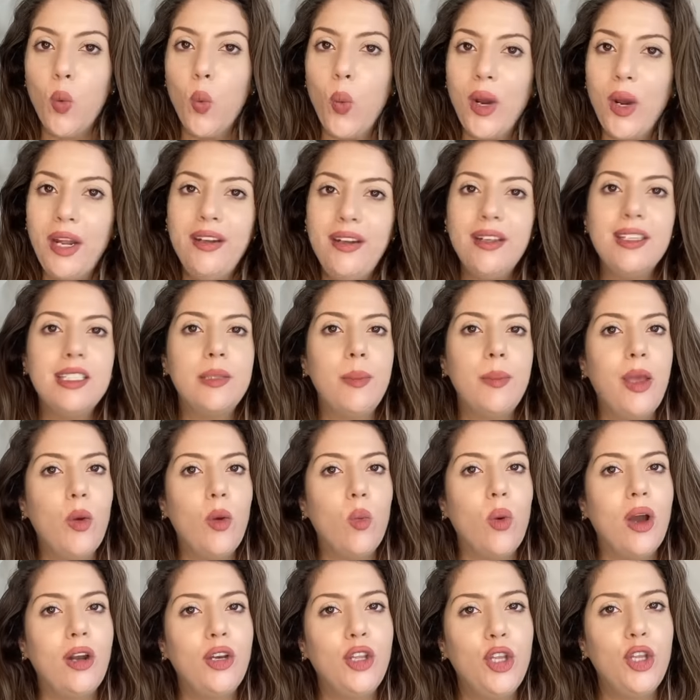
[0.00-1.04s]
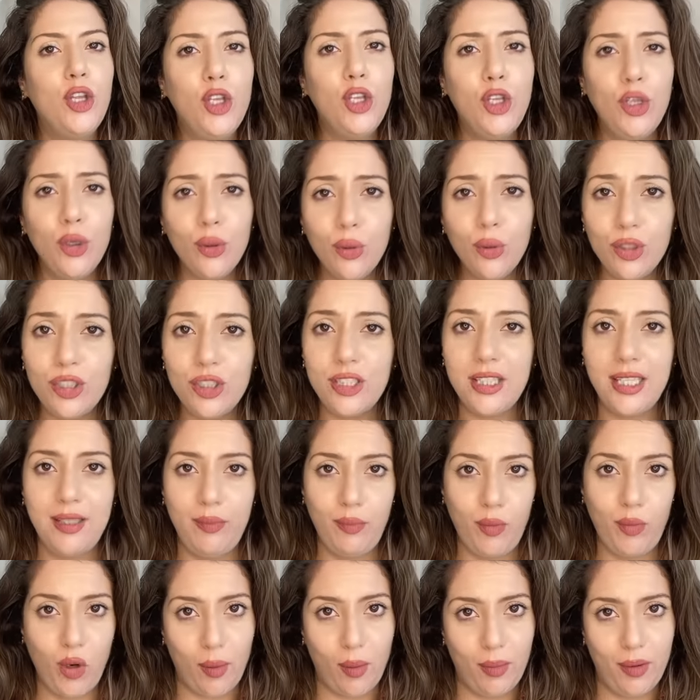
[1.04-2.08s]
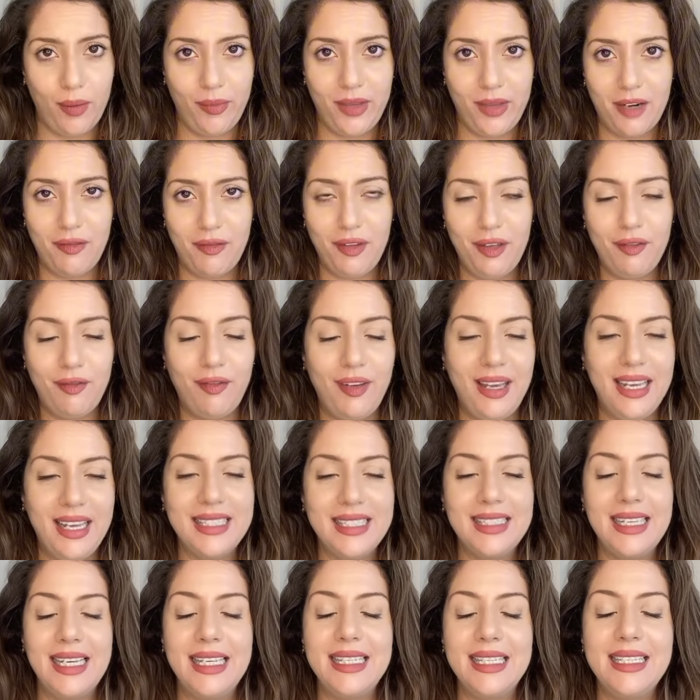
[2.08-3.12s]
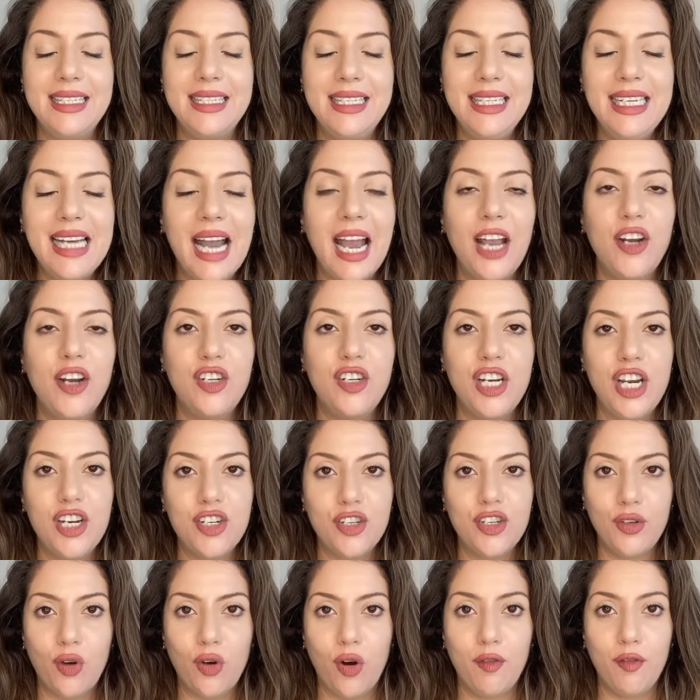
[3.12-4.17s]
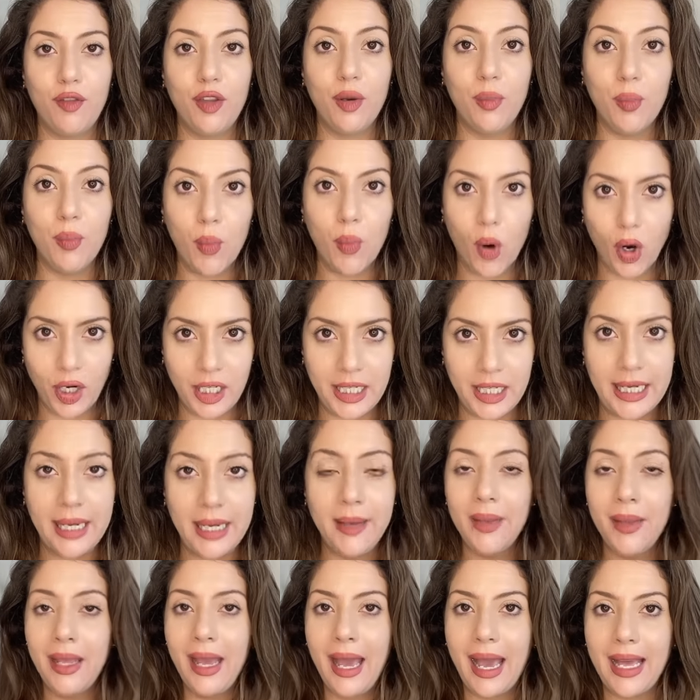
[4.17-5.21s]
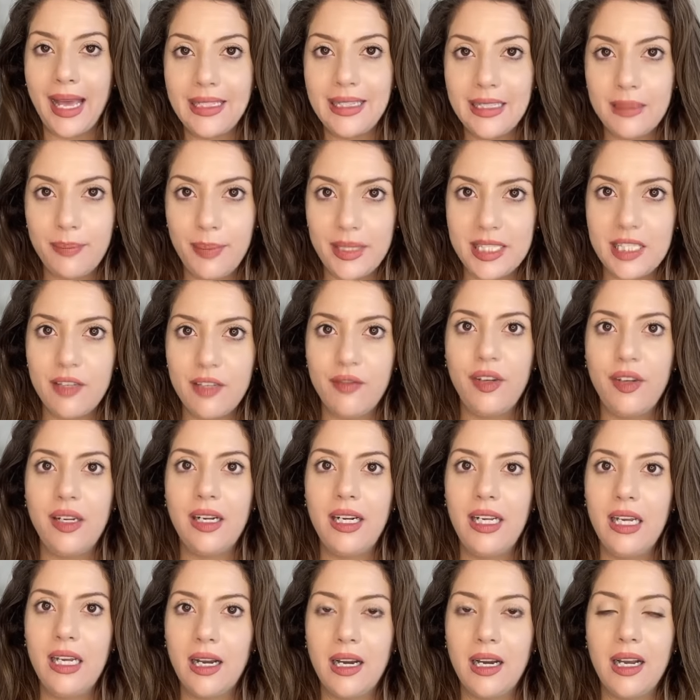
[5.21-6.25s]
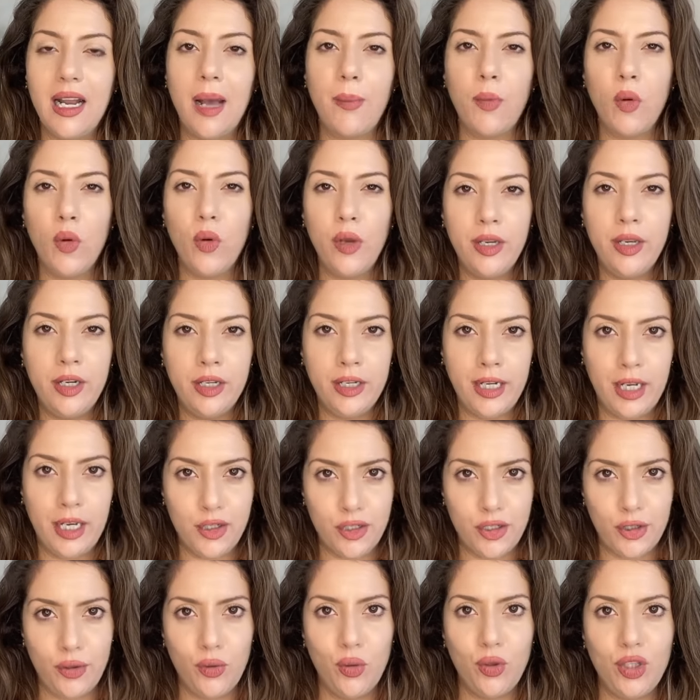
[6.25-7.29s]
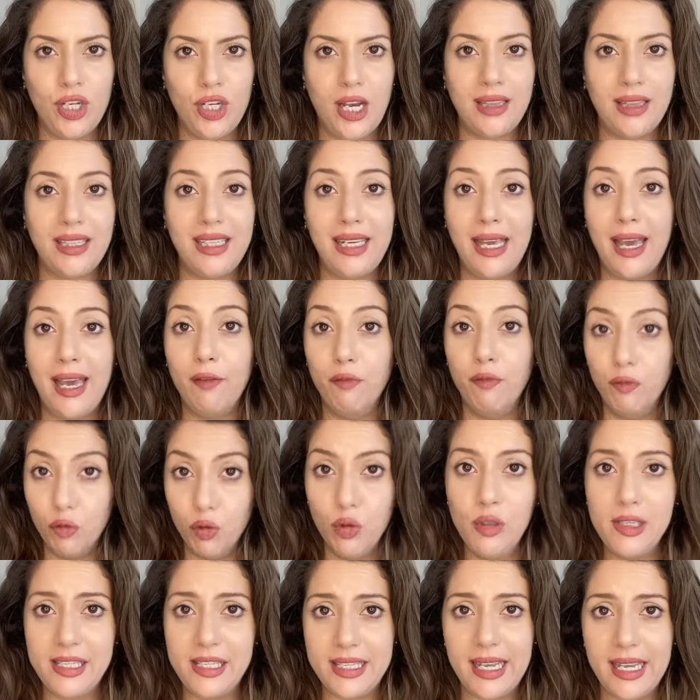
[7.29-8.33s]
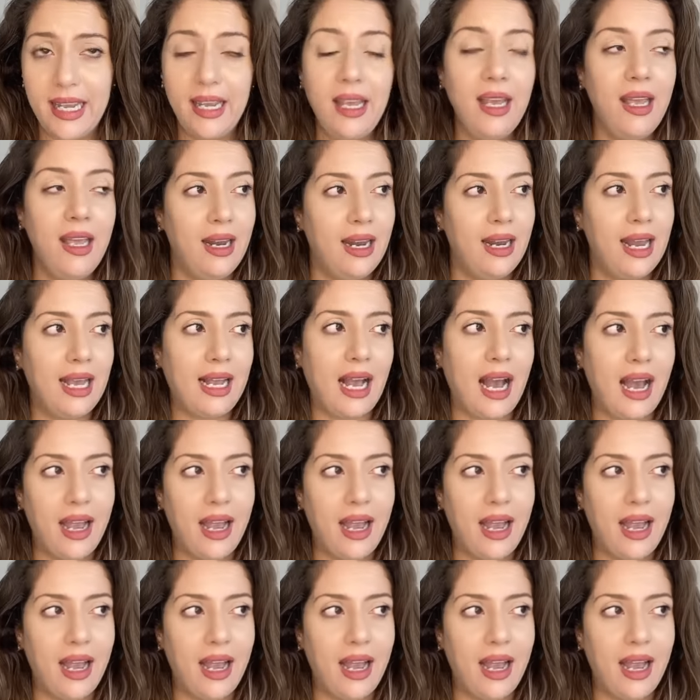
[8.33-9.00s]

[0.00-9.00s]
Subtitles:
Winters may, one huge problem that we face is dehydration of the body. And specifically, agar aapko irritation ho jati hai wool se, like